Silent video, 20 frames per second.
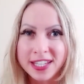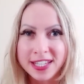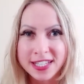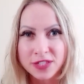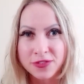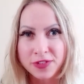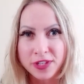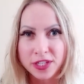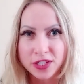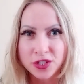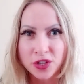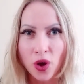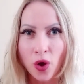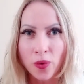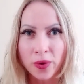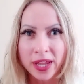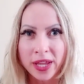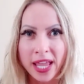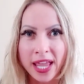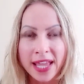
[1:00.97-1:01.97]
this video,
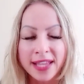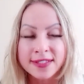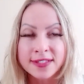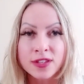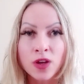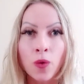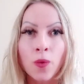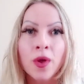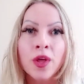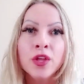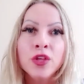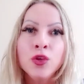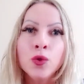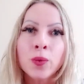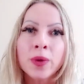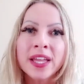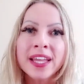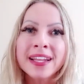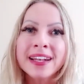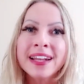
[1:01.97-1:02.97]
okay? So
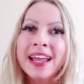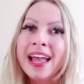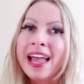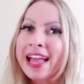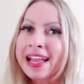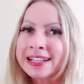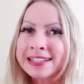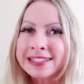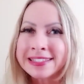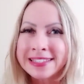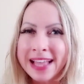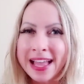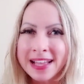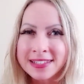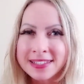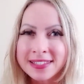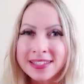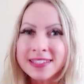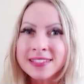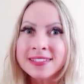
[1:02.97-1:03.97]
you can
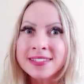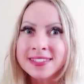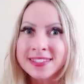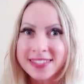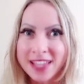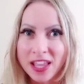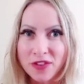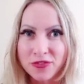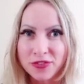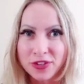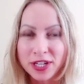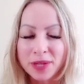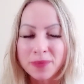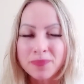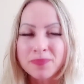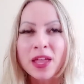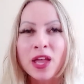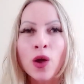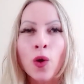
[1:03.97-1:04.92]
access it safely.